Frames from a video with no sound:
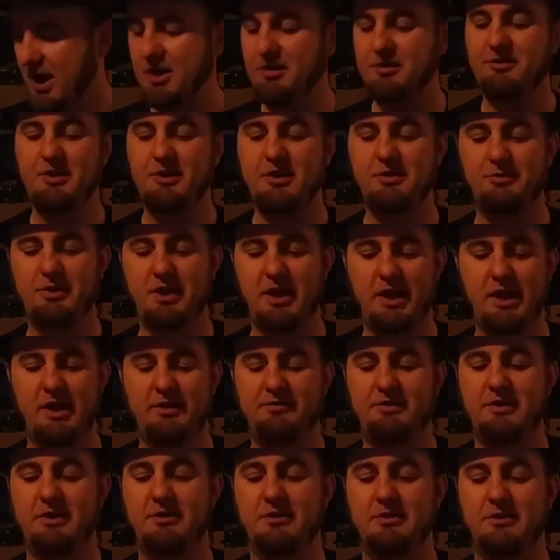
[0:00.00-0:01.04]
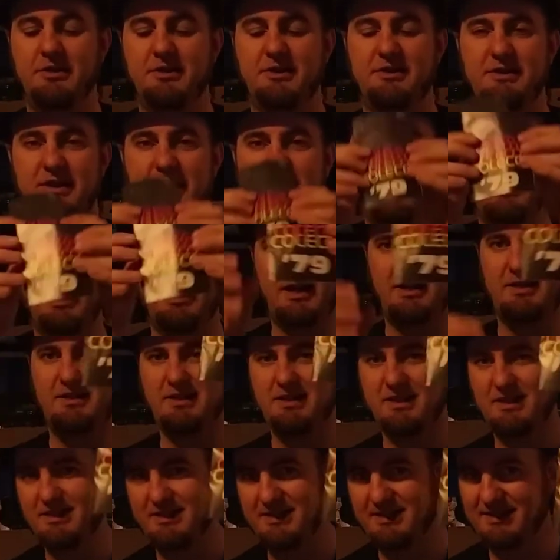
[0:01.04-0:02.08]
Other thing we have here is a
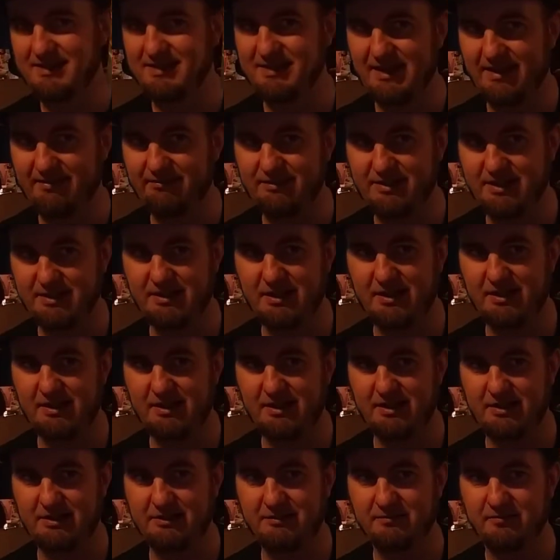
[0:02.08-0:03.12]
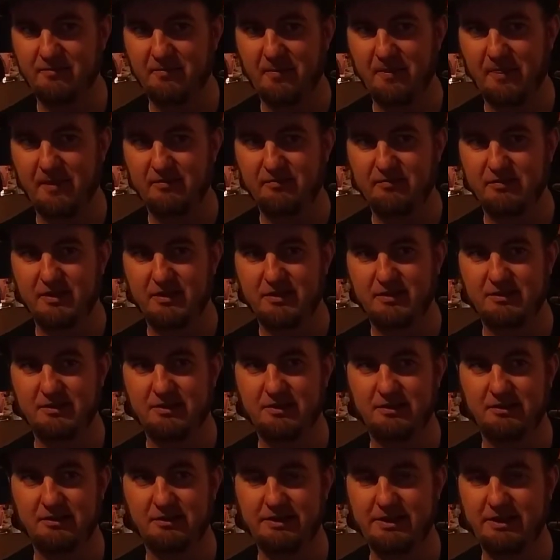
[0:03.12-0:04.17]
1979
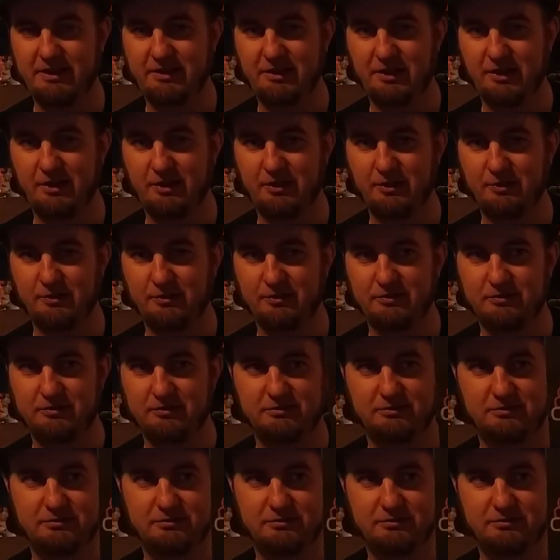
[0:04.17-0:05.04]
Coleco